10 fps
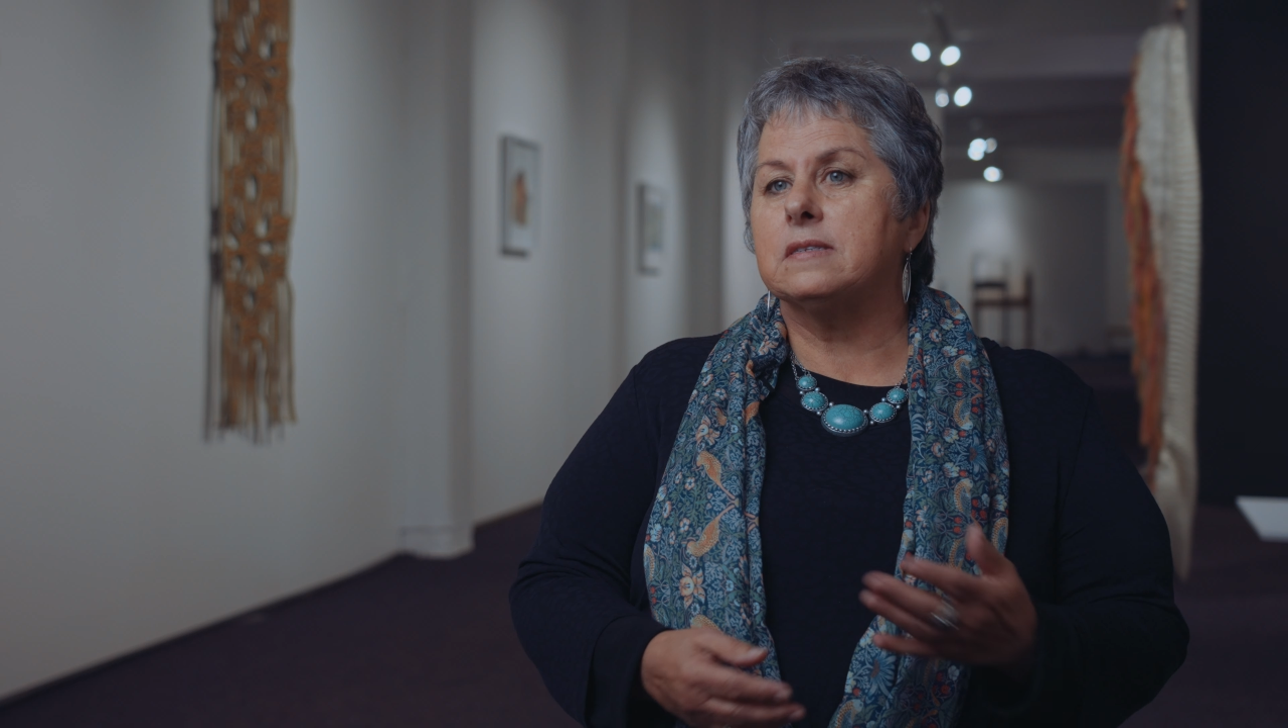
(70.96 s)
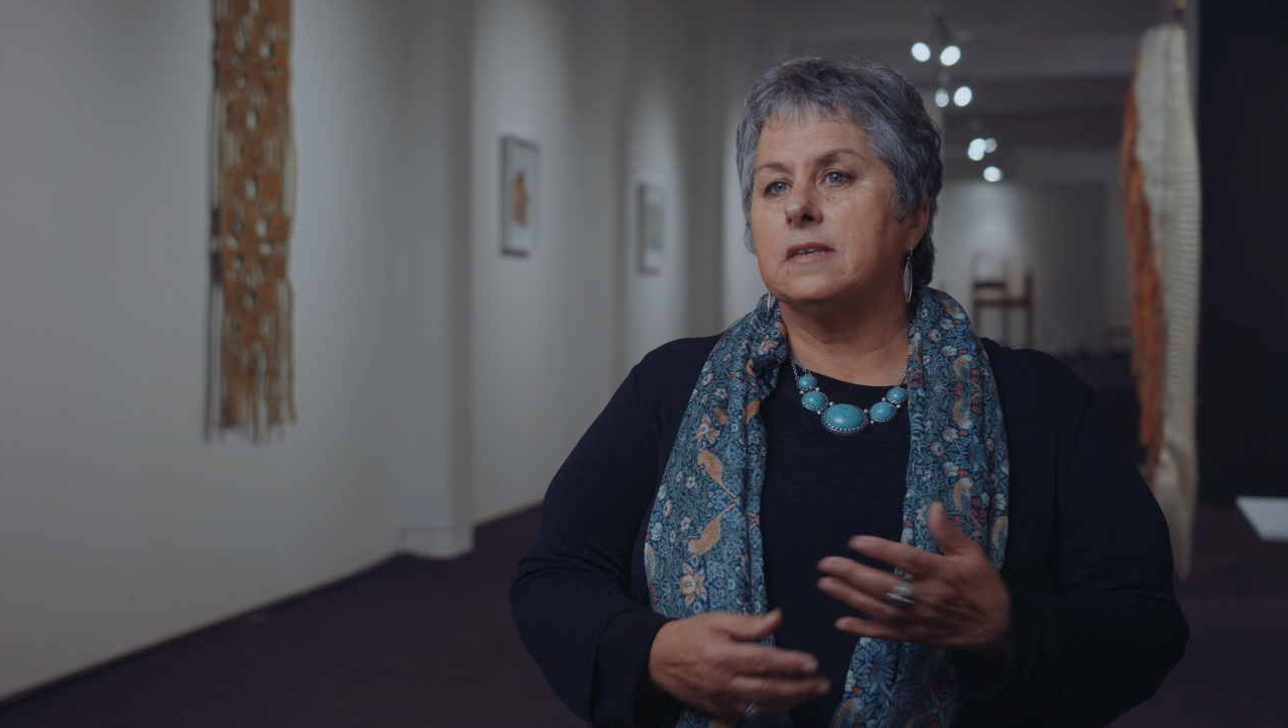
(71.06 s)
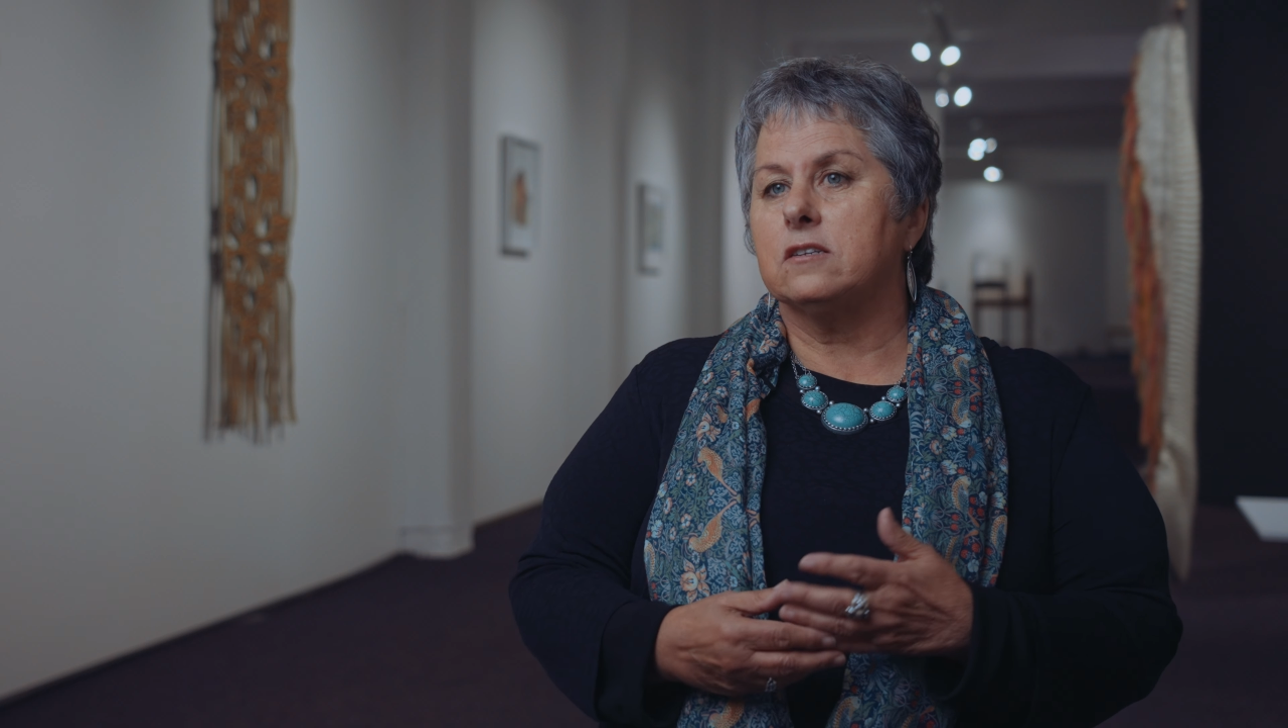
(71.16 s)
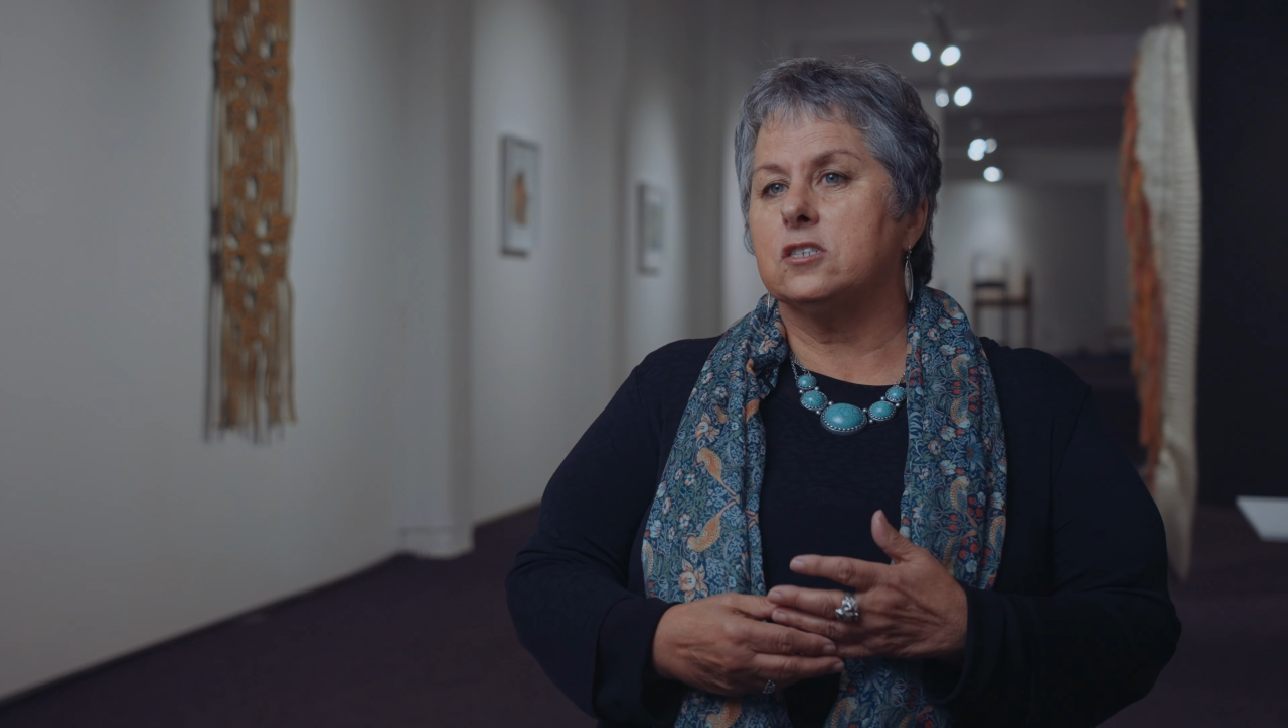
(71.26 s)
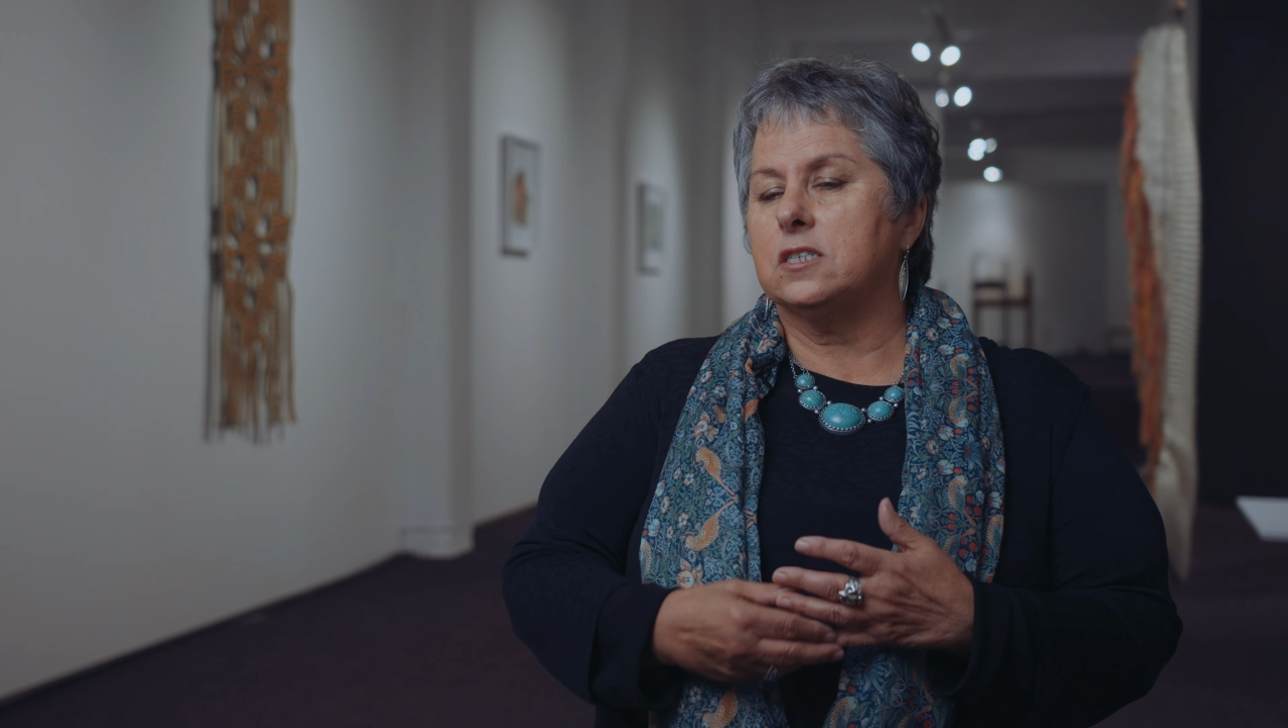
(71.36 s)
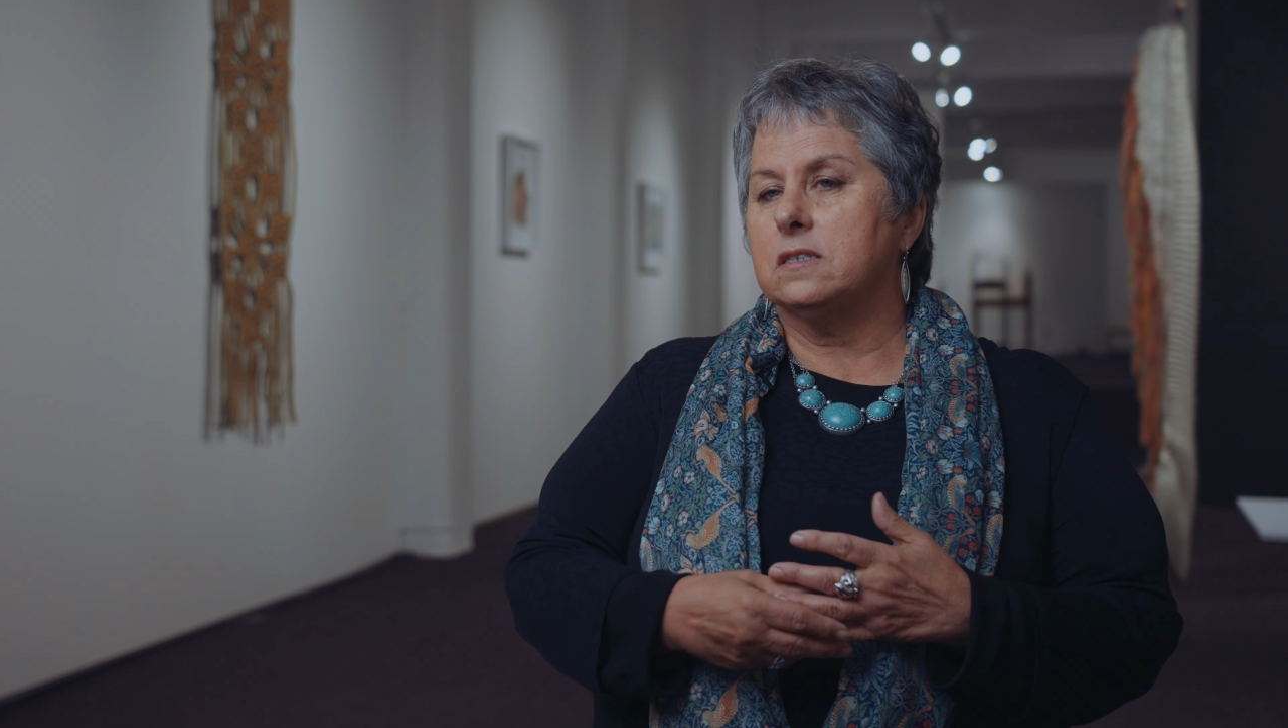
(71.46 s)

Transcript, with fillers: such